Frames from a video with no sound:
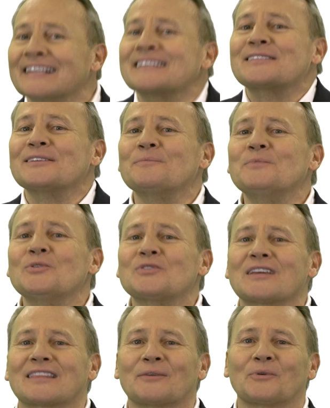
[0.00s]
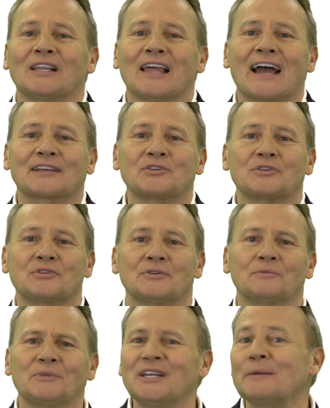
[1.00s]
Listen to music that relaxes
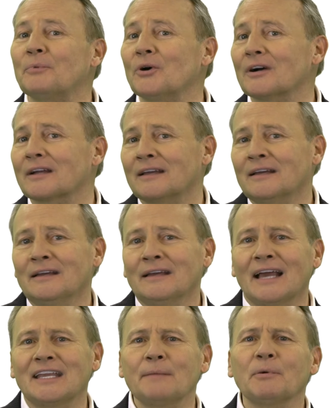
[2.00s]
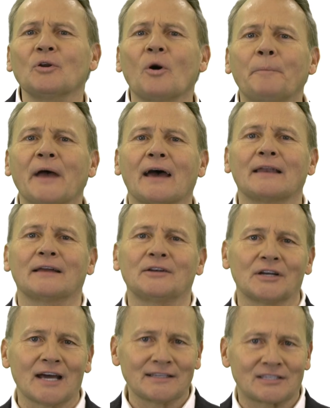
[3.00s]
you. Read a book and keep a notepad on
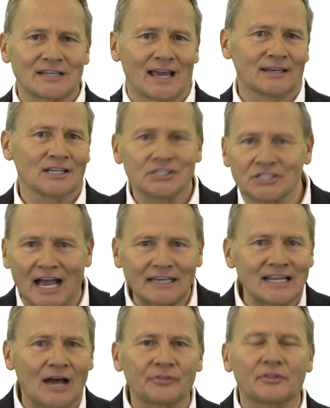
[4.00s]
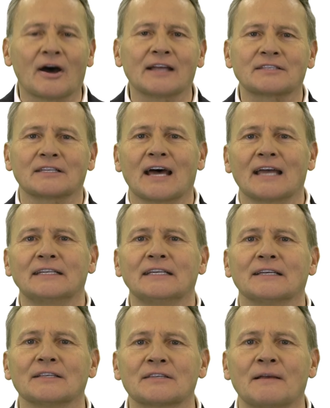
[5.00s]
your nightstand to jot down thoughts and
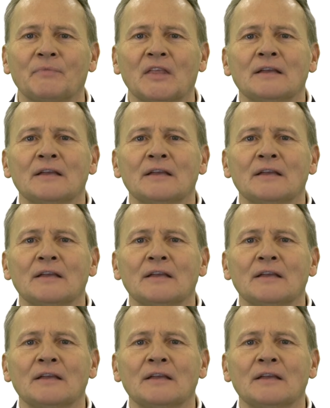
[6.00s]
ideas.